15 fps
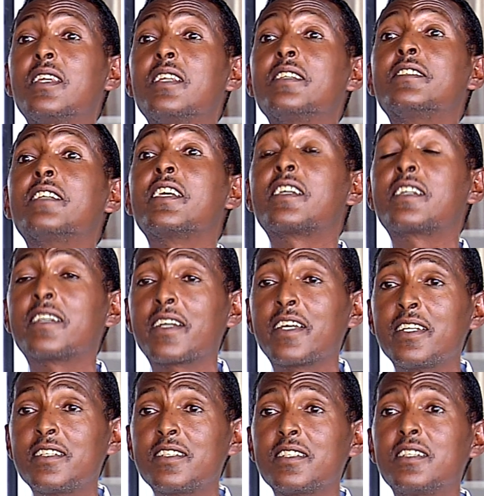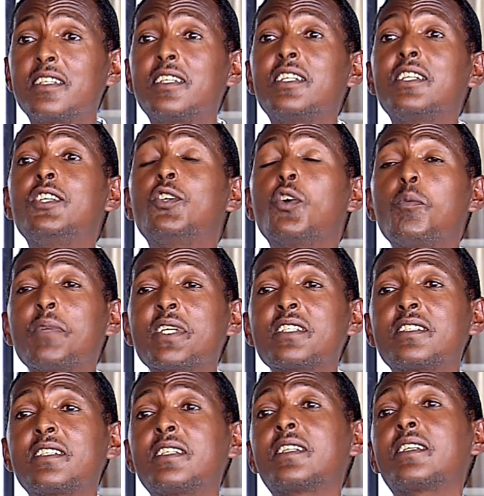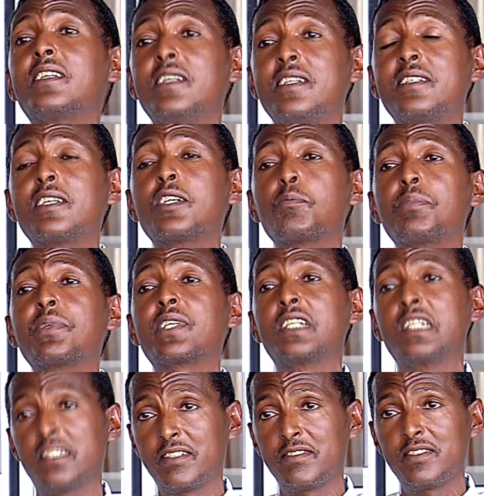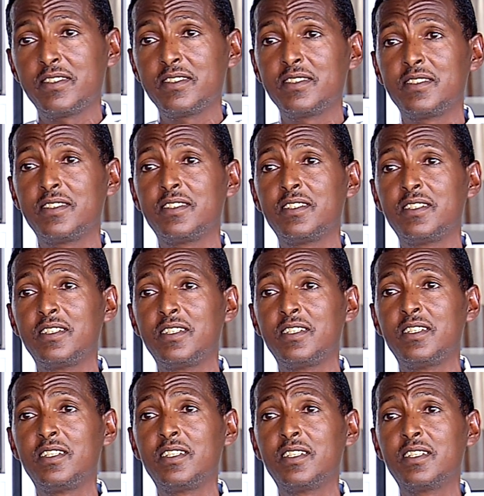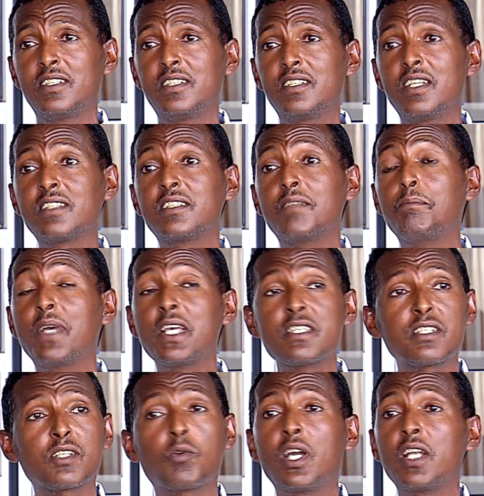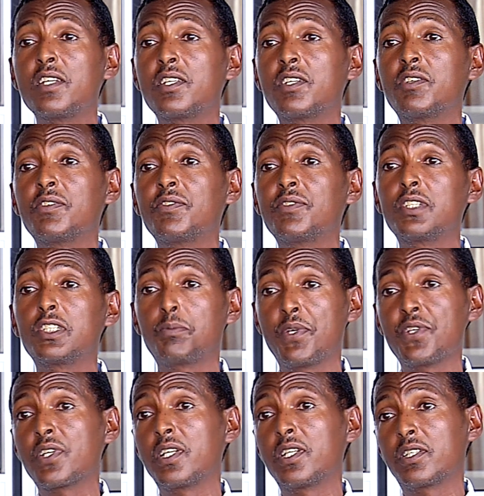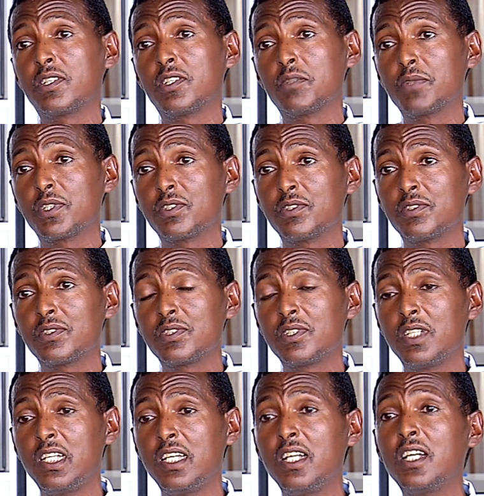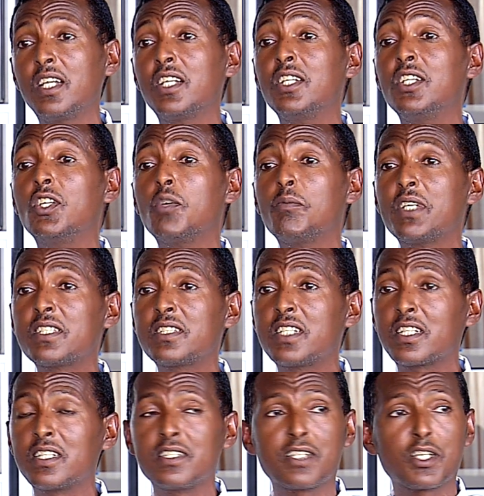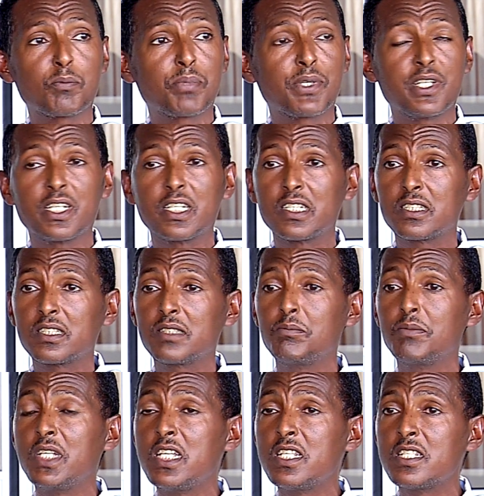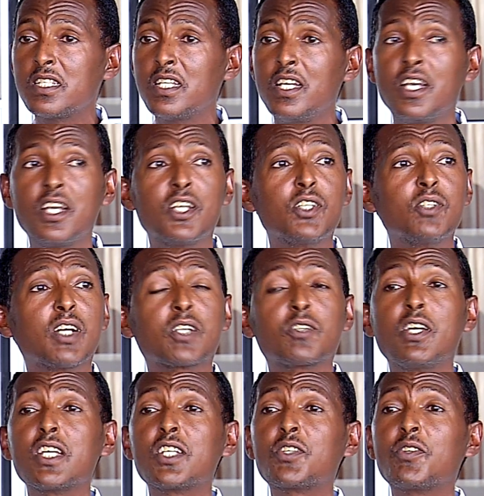they create domestic entrepreneurs. That's the best quality of special economic zones. Domestic entrepreneurs means you are going